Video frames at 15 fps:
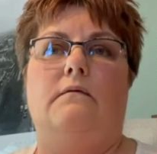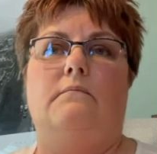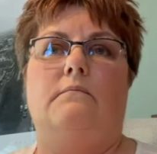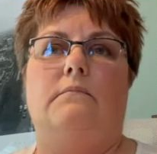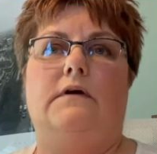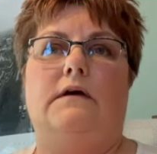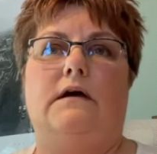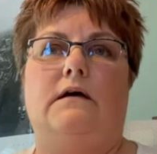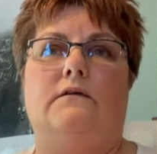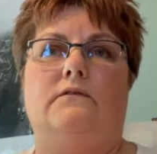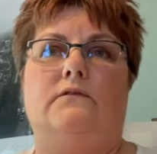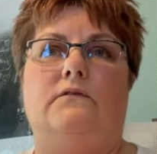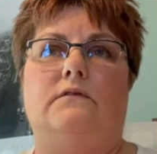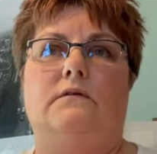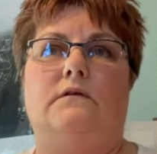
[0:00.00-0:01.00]

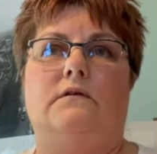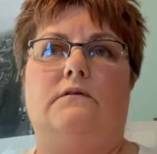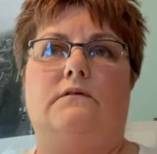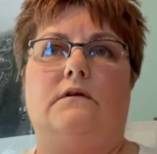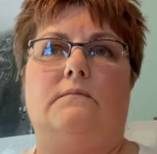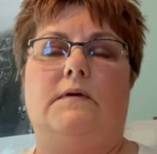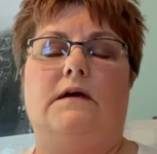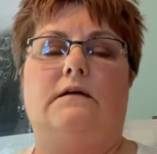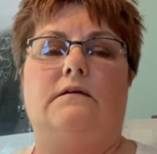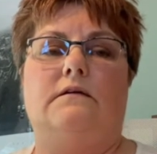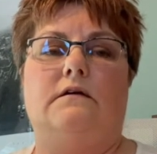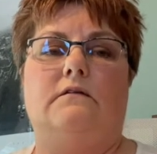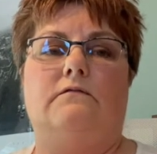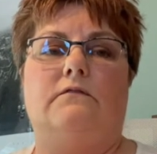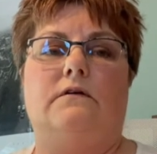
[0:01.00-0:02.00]
because it's going to make a
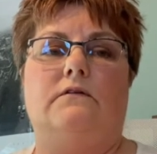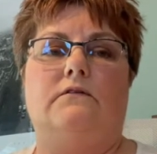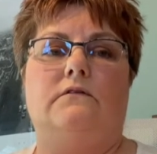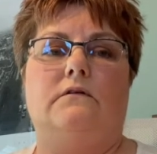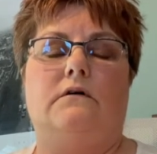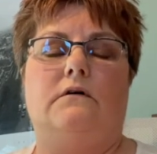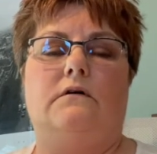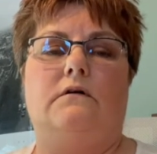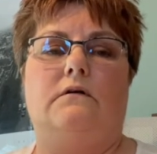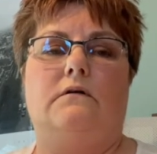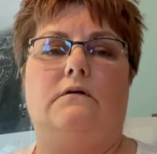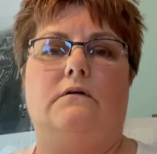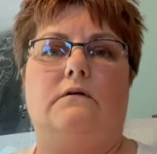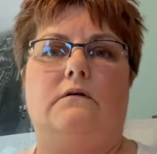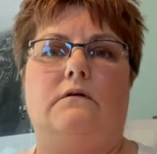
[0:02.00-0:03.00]
difference
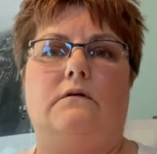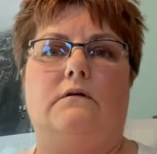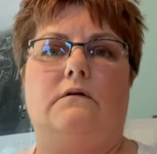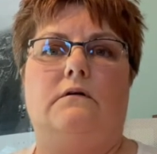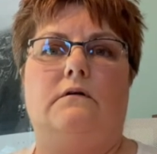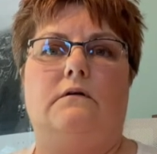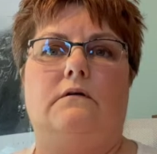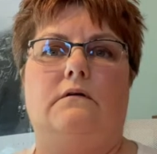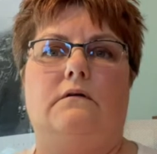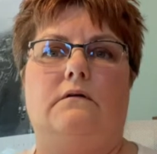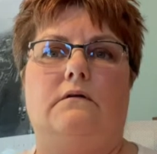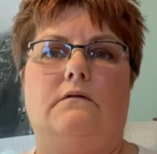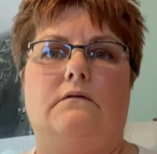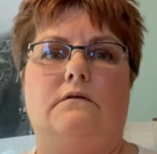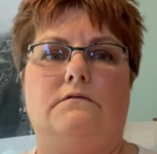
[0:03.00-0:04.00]
on
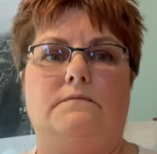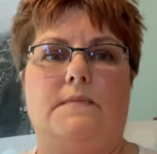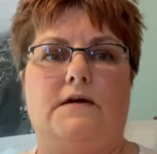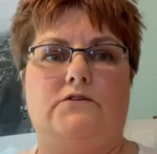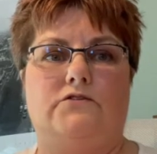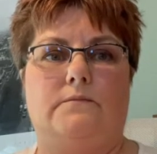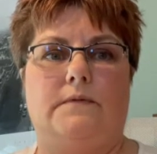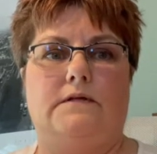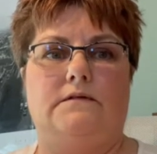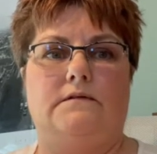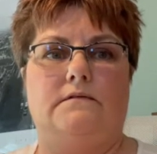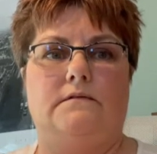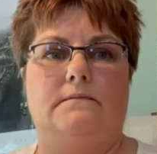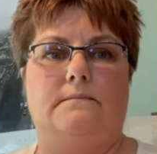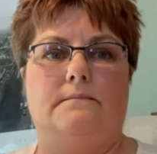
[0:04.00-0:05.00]
those
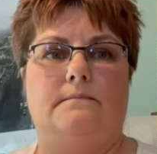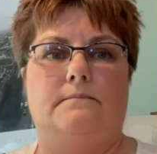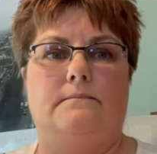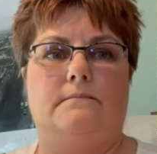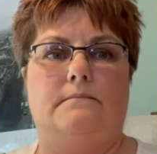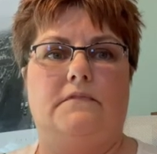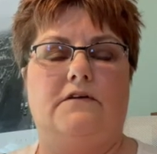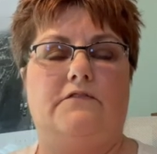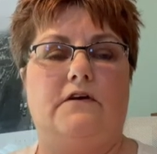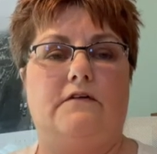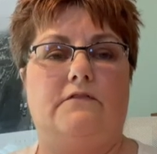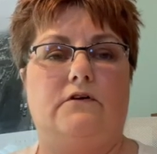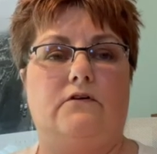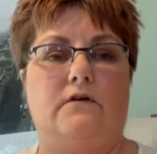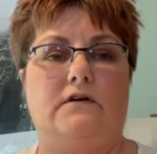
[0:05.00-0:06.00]
measurements if you
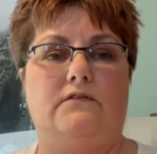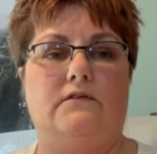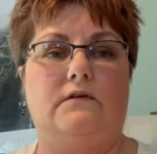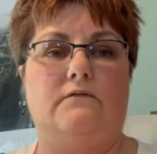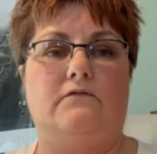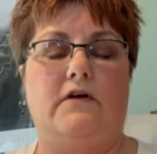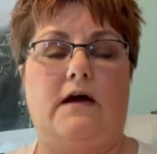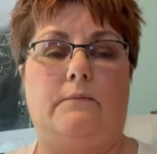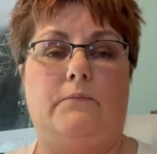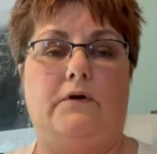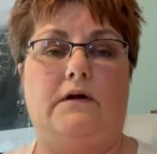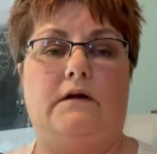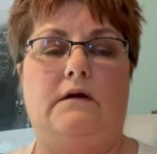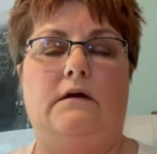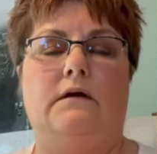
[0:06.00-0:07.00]
have a crease in
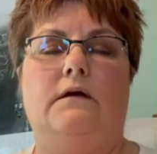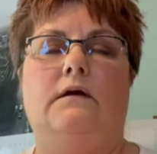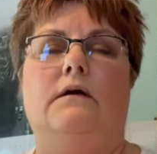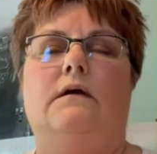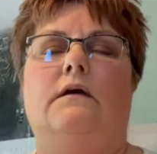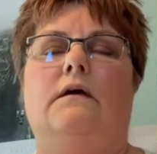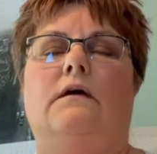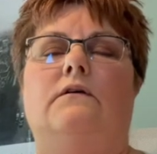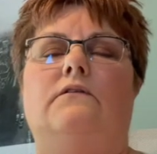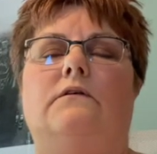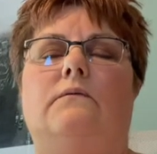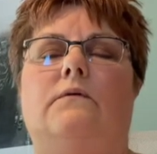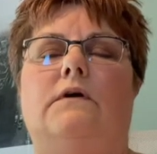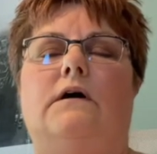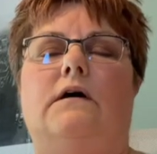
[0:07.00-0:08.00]
fabric. So
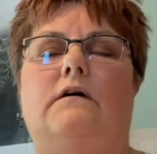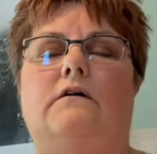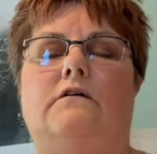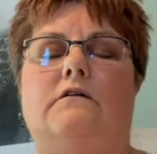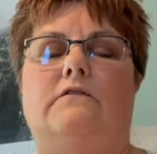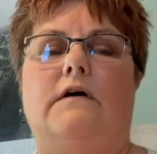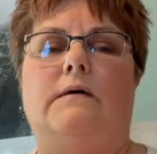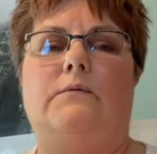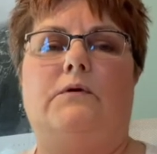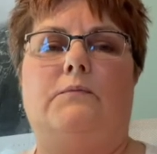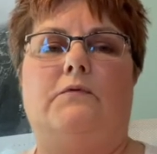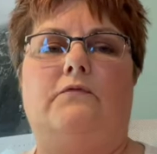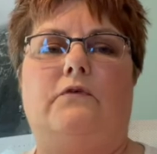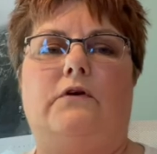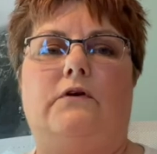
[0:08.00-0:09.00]
you want to iron your fabric
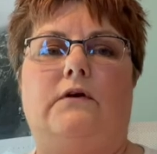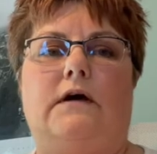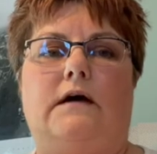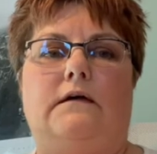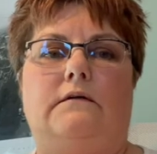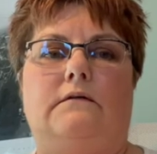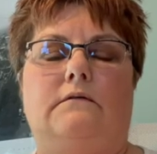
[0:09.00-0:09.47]
before you cut,